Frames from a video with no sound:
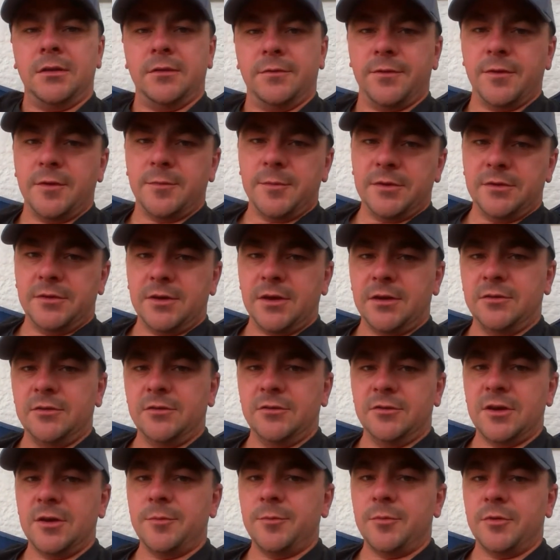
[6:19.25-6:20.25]

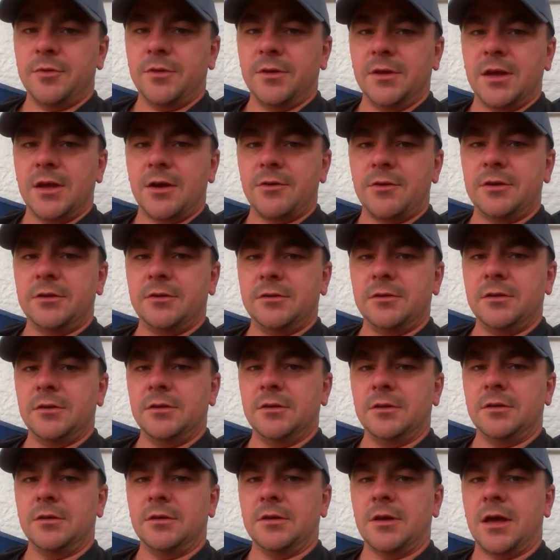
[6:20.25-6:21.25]
fermentation chamber in the garage,
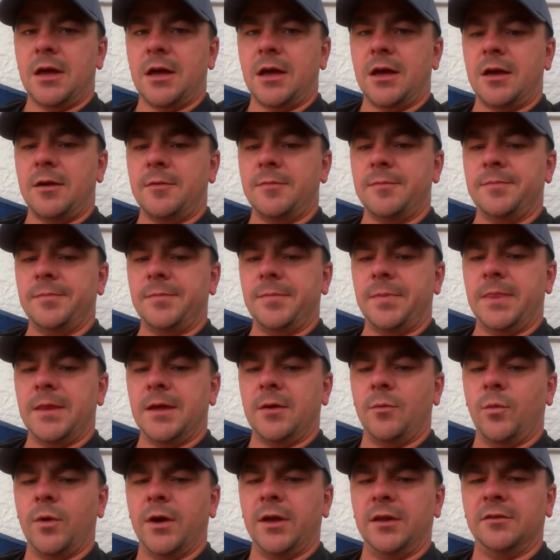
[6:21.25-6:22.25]

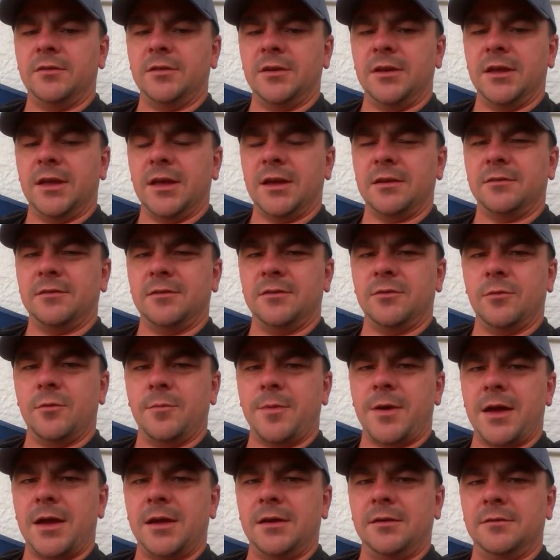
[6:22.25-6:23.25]
and wait till it gets to
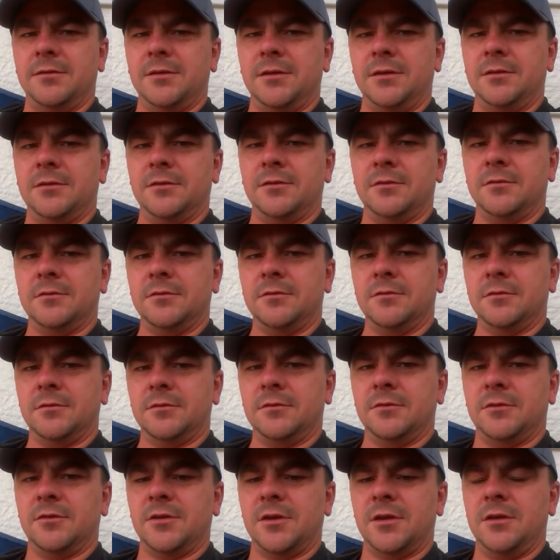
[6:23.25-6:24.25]
about
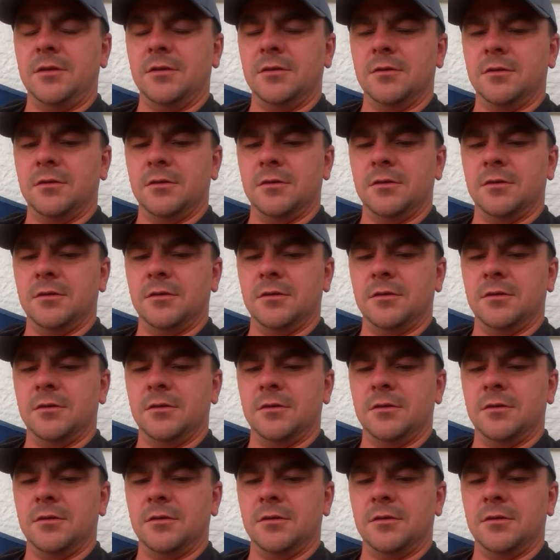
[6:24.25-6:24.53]
18°C,